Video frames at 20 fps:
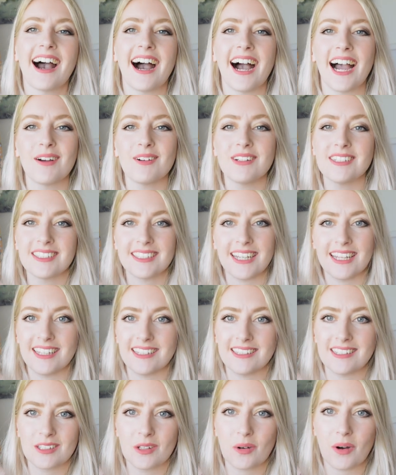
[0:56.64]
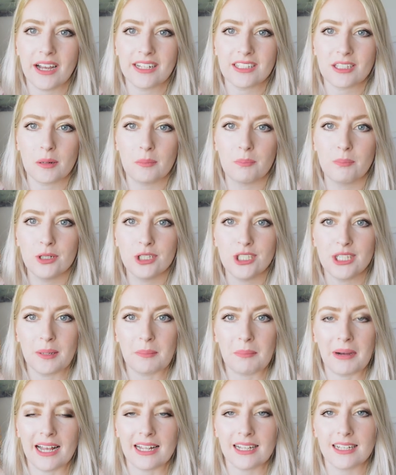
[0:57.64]
I would say this is quite a
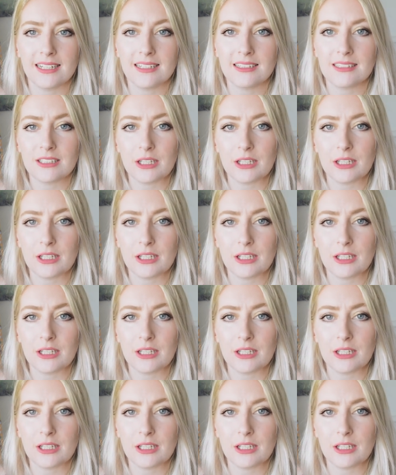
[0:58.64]
budget palette,